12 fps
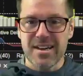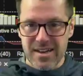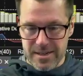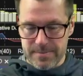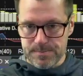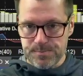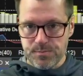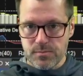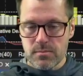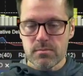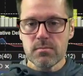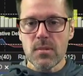done.
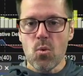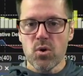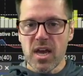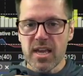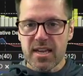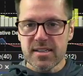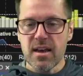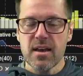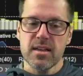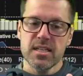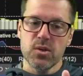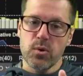We're not yet
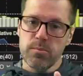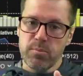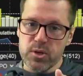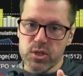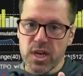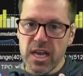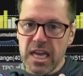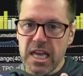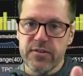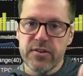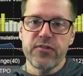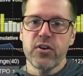done until we push
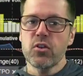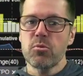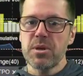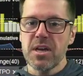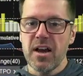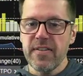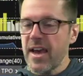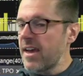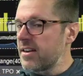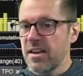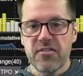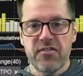even further beyond
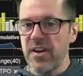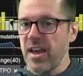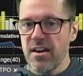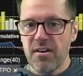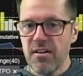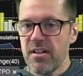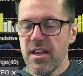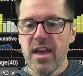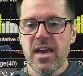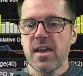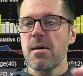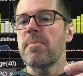that and fail
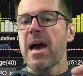and come